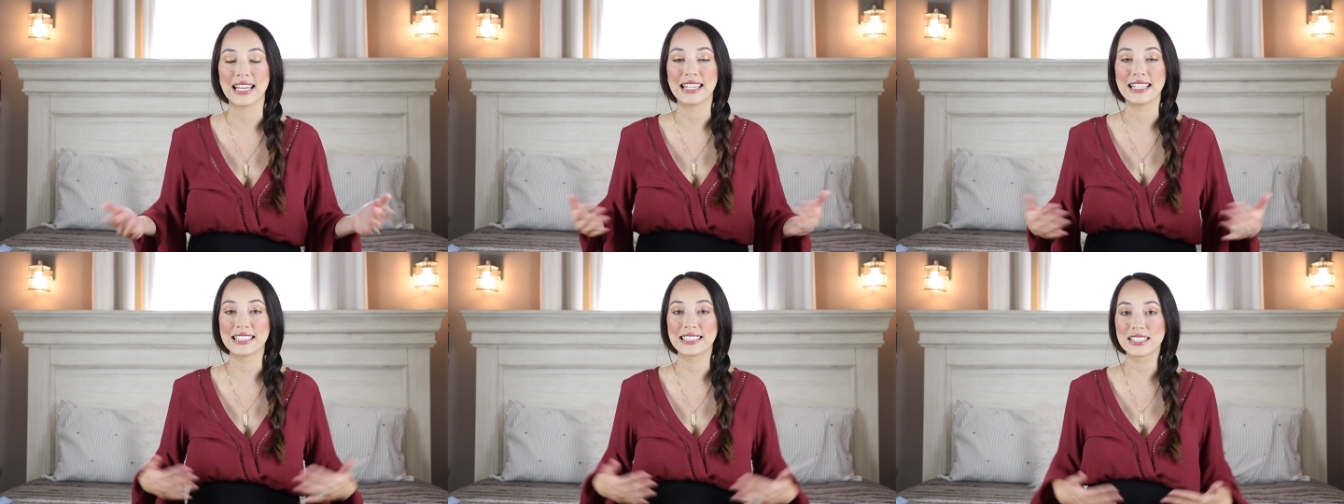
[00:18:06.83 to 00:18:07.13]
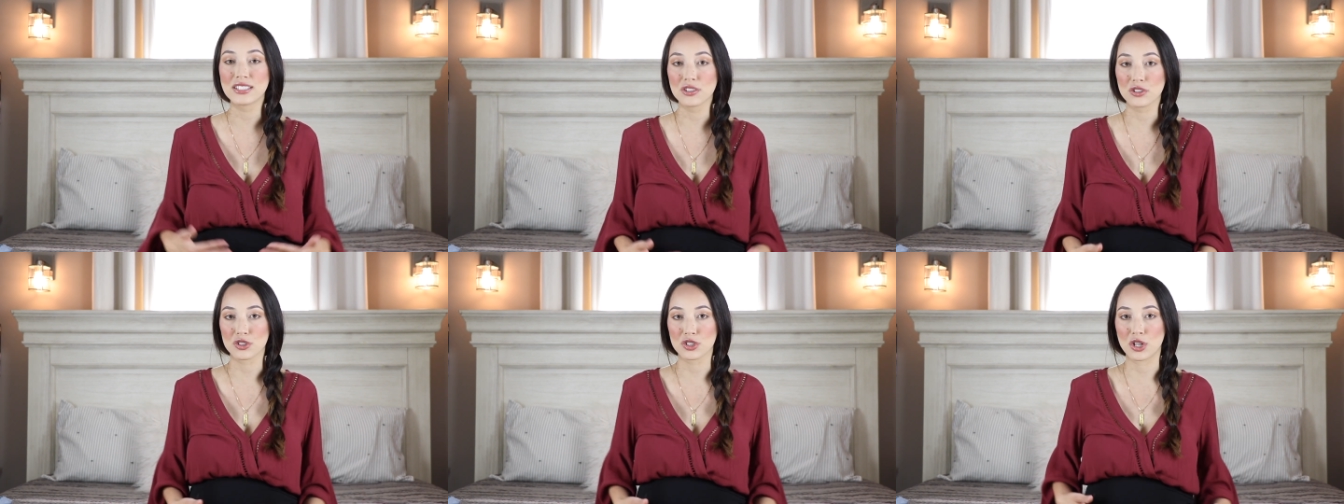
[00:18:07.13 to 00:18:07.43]
and it's
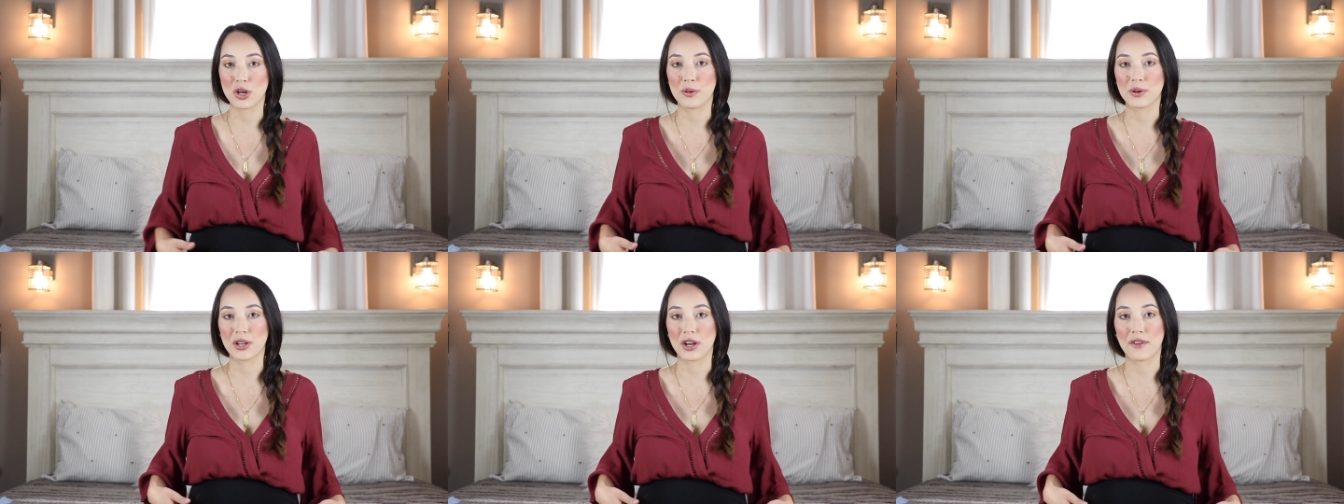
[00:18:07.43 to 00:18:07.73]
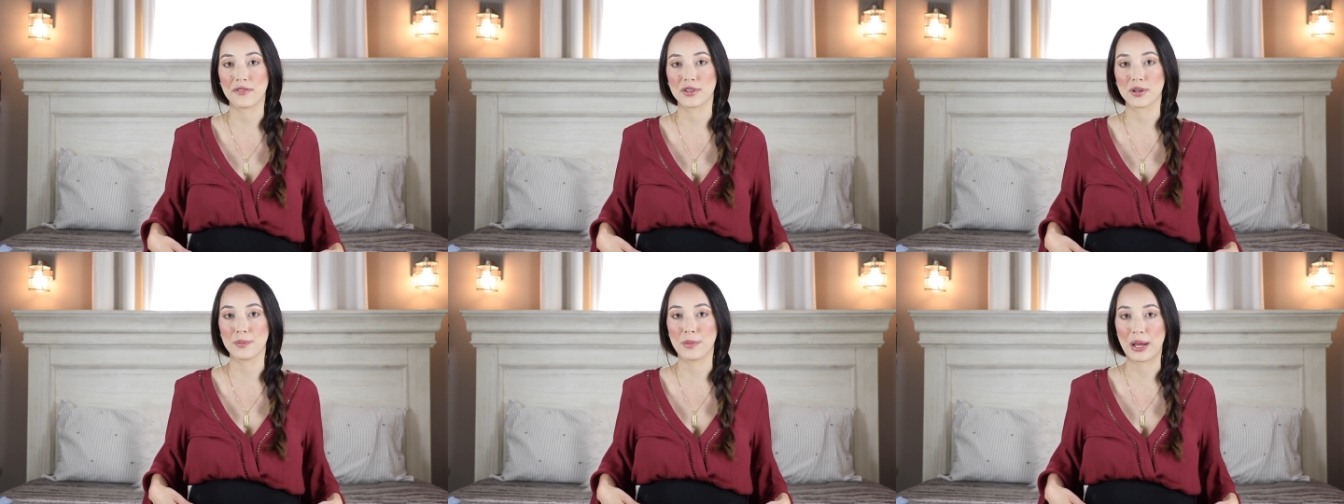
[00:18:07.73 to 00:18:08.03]
still showing
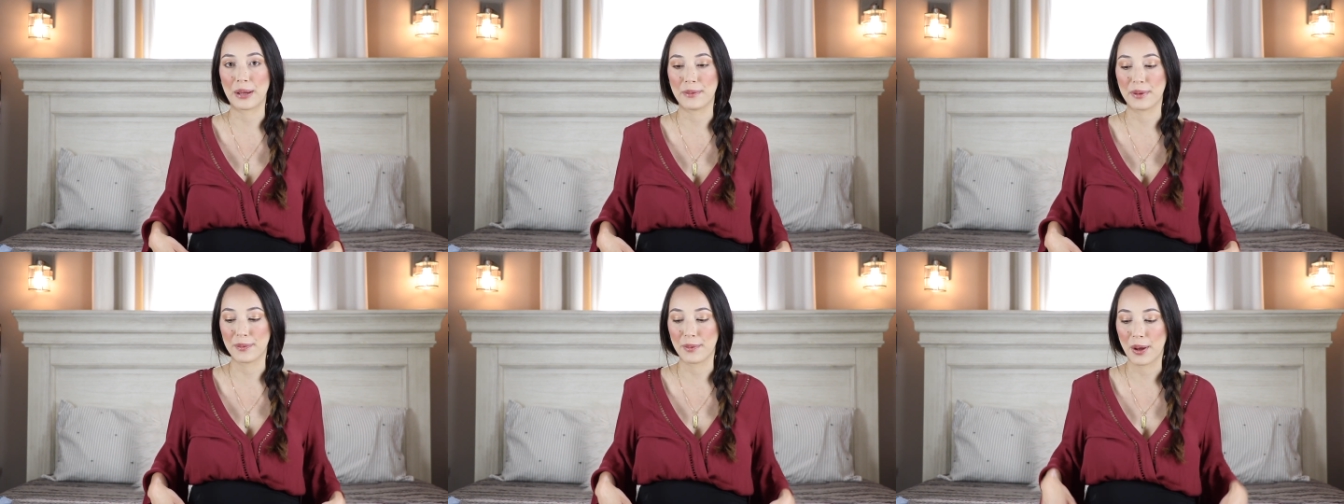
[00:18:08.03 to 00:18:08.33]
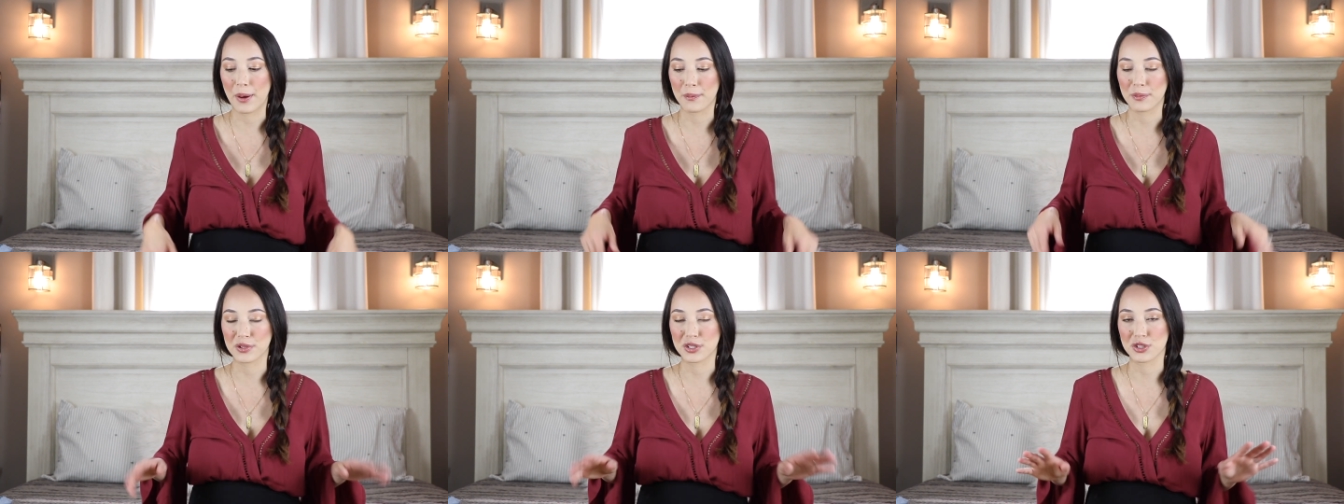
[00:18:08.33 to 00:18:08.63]
off your baby
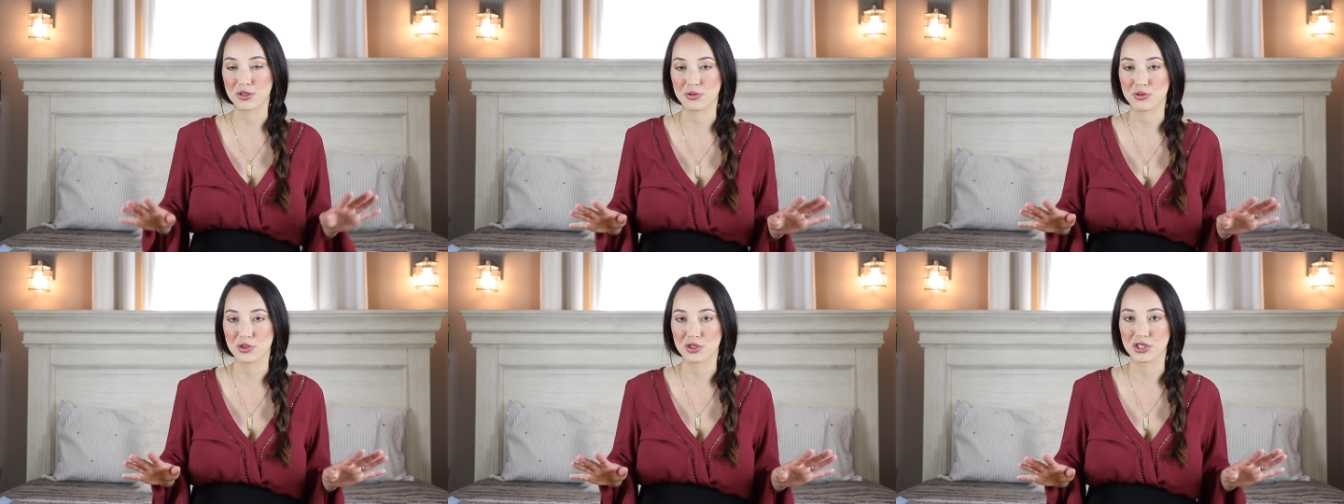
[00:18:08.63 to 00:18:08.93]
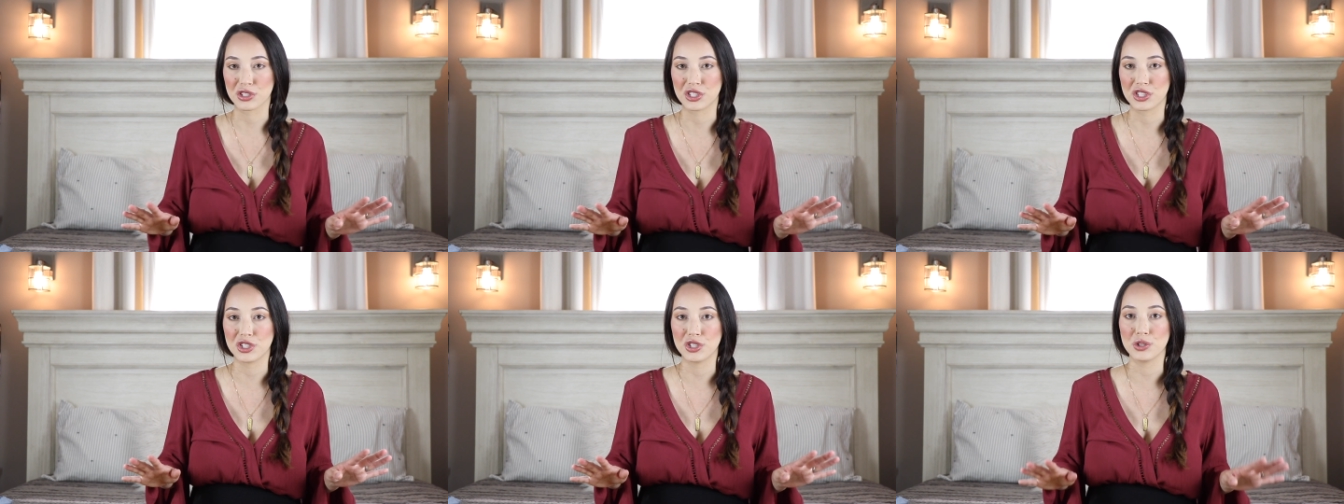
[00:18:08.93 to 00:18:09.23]
bump, which is
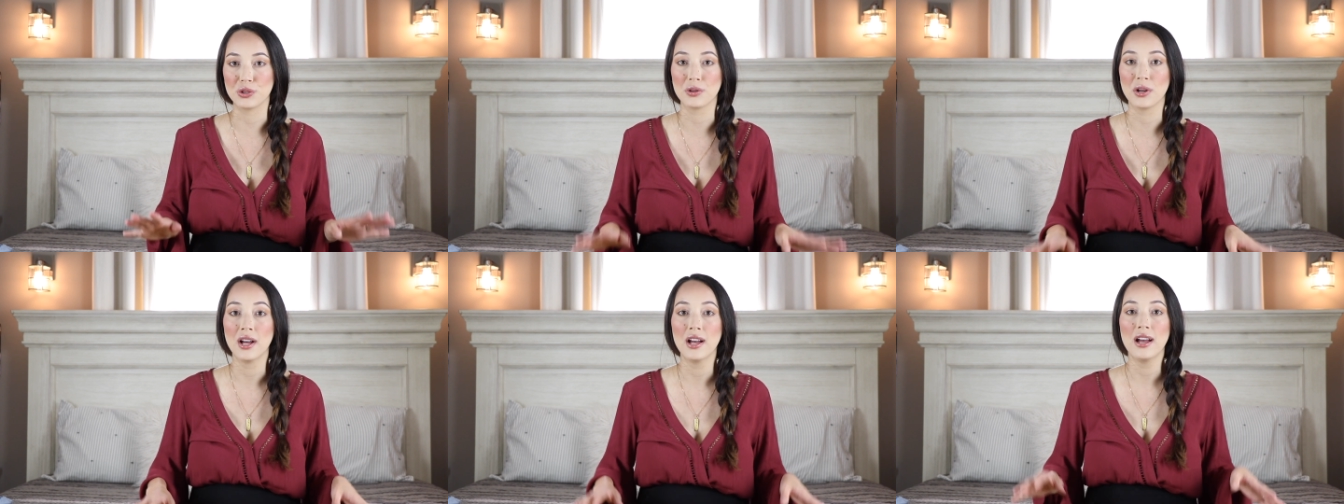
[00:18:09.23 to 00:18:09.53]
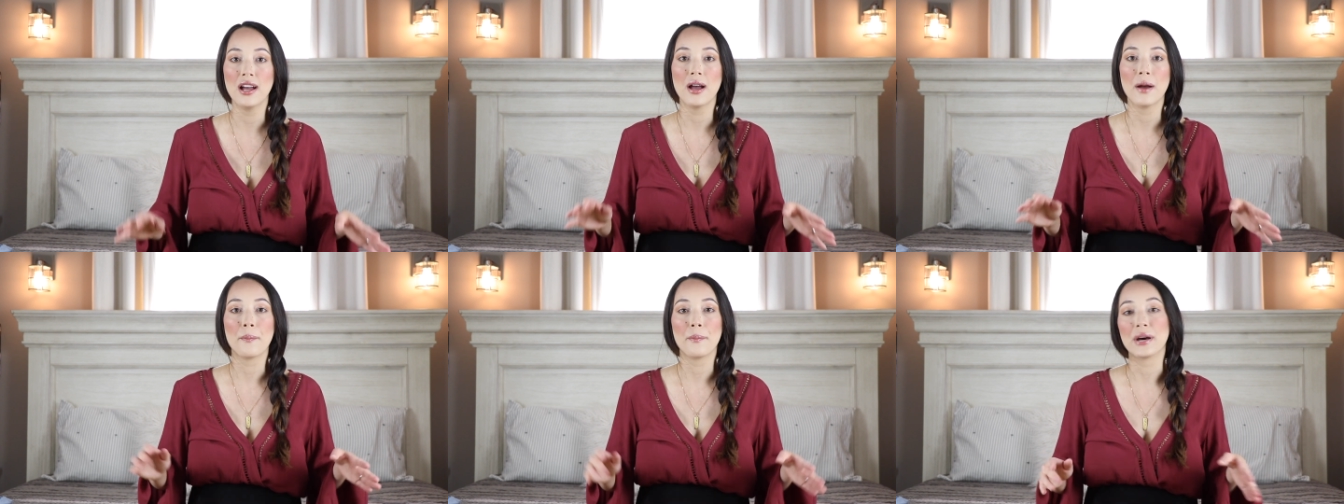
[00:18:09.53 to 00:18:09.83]
really cute,
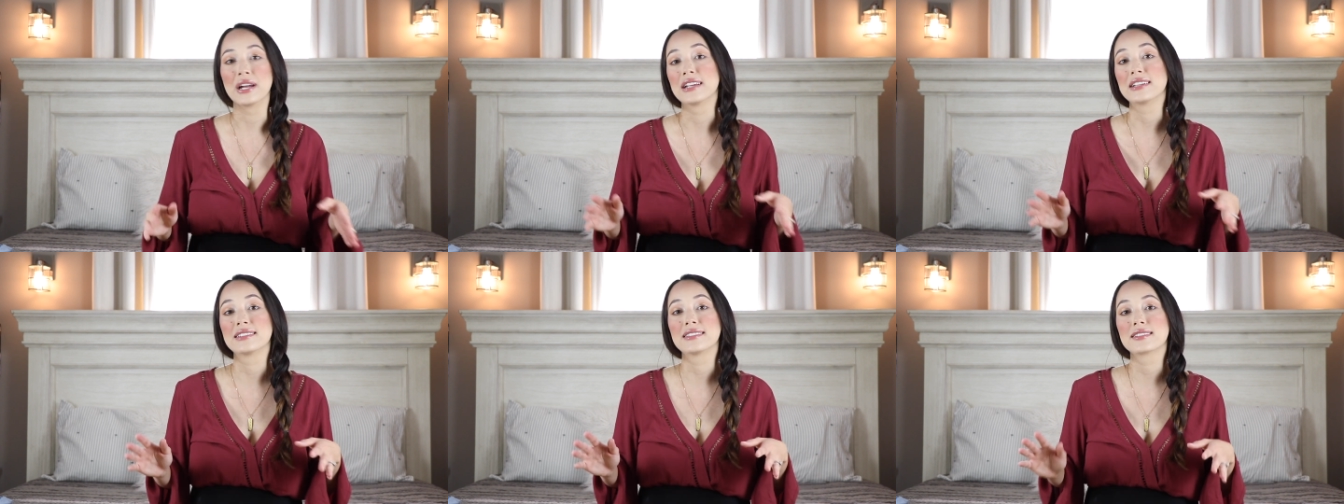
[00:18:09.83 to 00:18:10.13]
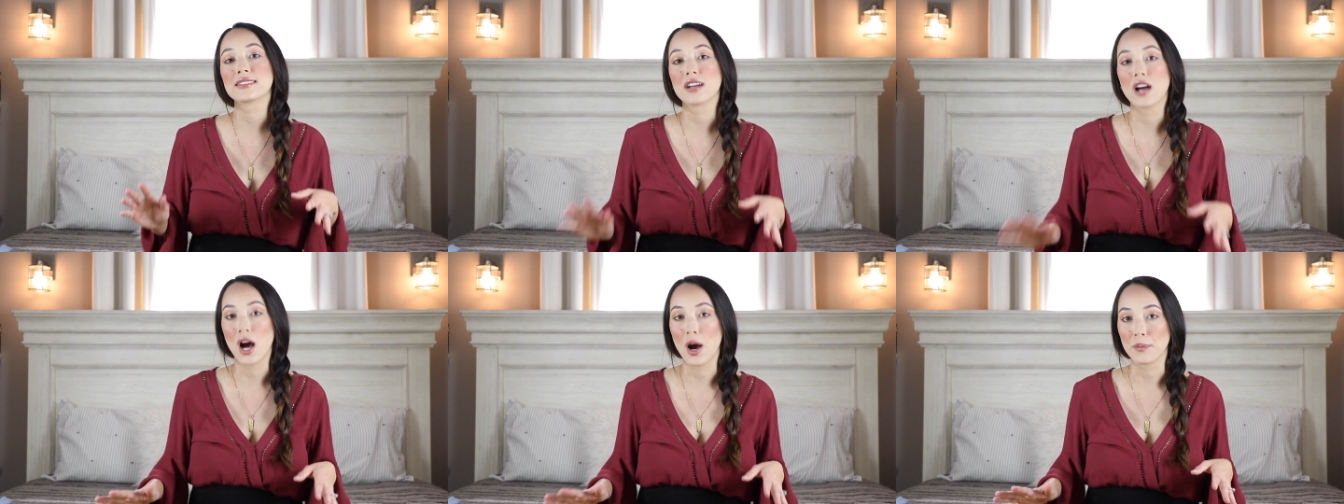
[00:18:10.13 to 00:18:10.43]
but
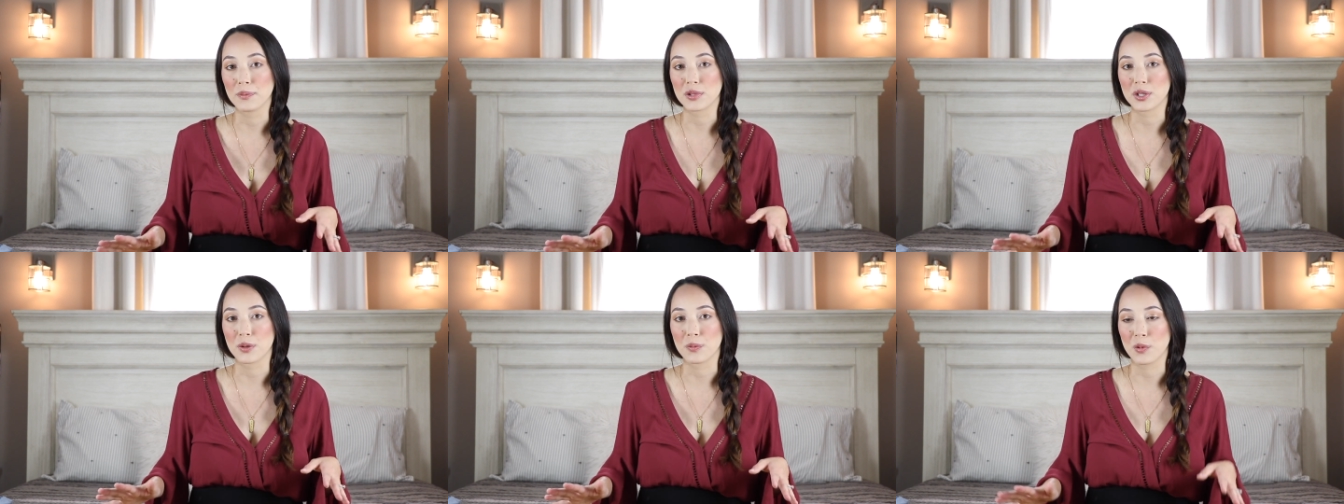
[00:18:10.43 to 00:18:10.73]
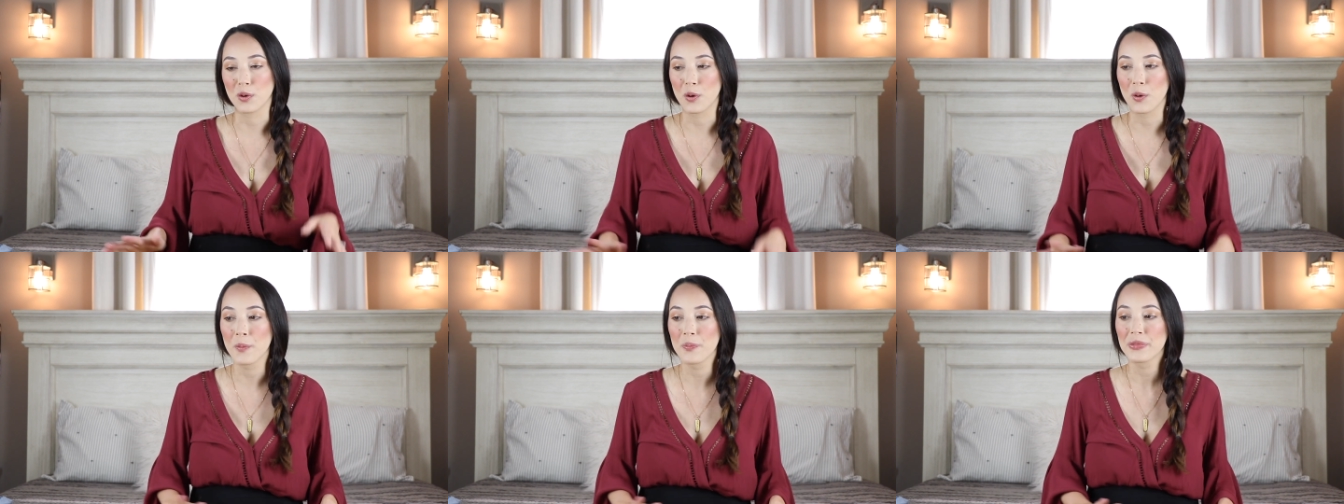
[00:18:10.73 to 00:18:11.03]
it's
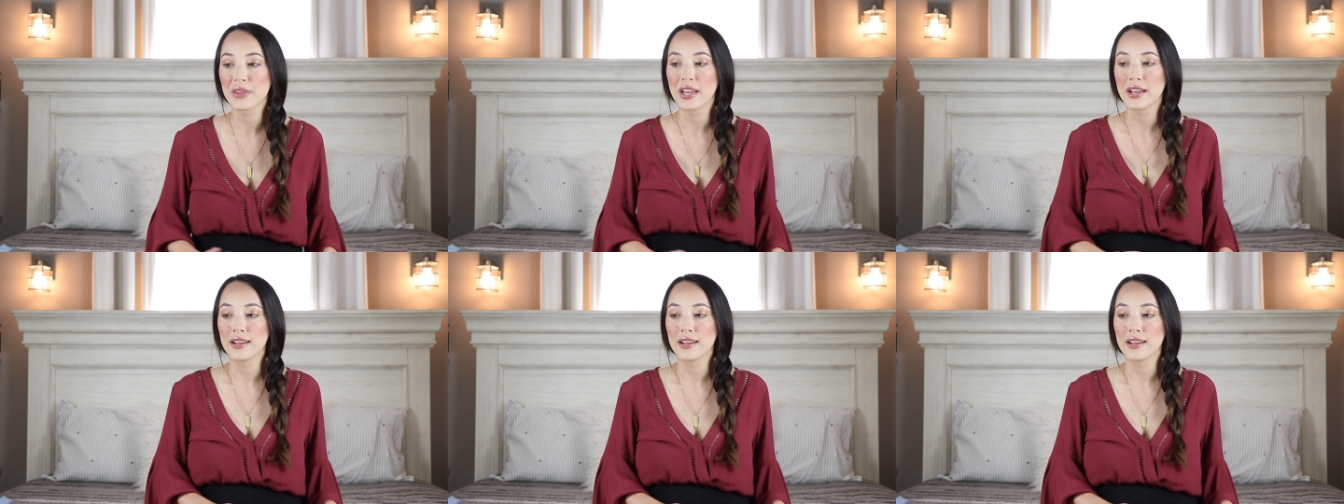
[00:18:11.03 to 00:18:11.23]
comfortable.